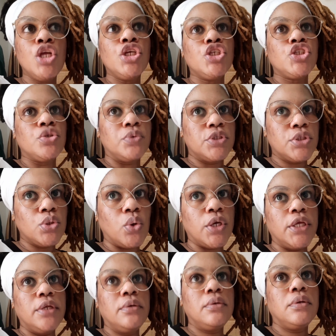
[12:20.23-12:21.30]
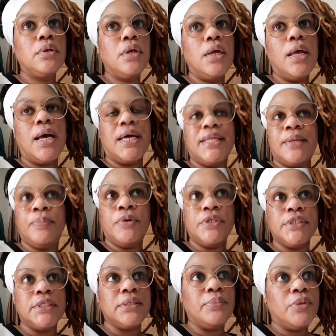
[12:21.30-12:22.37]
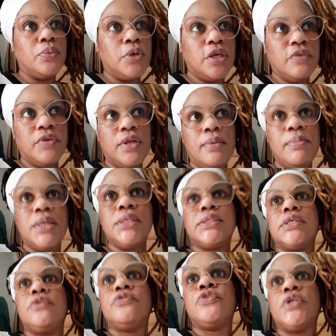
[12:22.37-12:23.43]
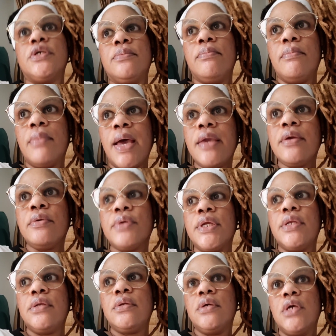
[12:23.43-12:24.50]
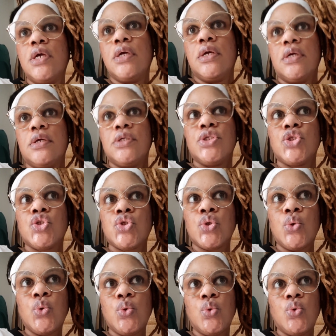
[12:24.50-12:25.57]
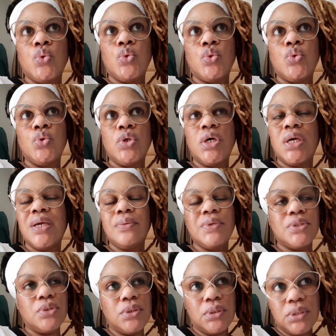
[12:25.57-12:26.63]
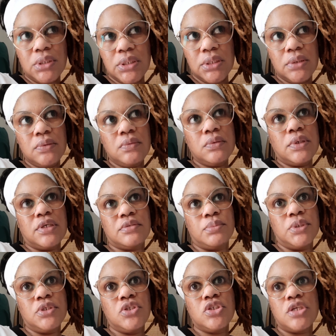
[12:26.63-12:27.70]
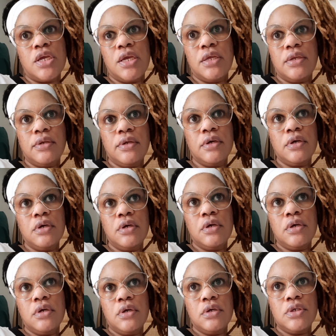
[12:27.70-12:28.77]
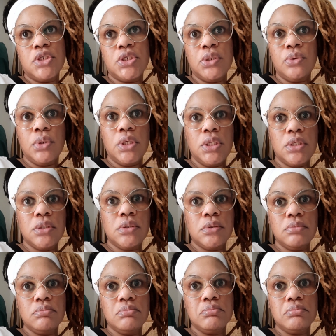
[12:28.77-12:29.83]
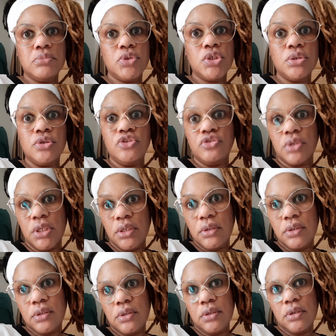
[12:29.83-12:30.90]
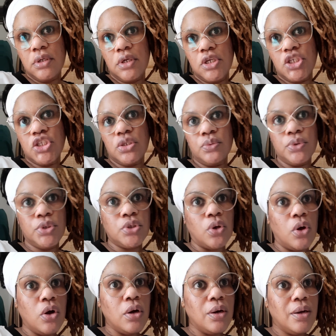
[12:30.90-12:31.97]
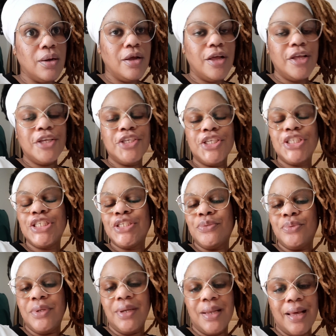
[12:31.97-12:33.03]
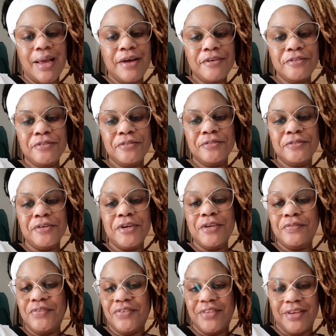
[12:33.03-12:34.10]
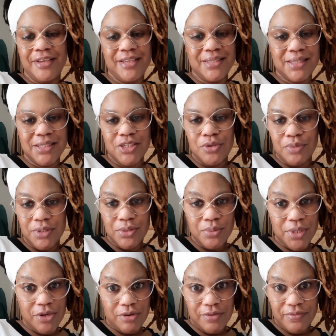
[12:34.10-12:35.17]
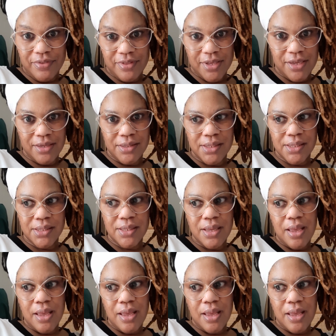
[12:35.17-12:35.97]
She was talking. At that point in time, they were giving her medicine for the migraine. So her head was not hurting as much. And she could eat. She could drink. She would talk. She would laugh. All of the things. She was doing all of the things.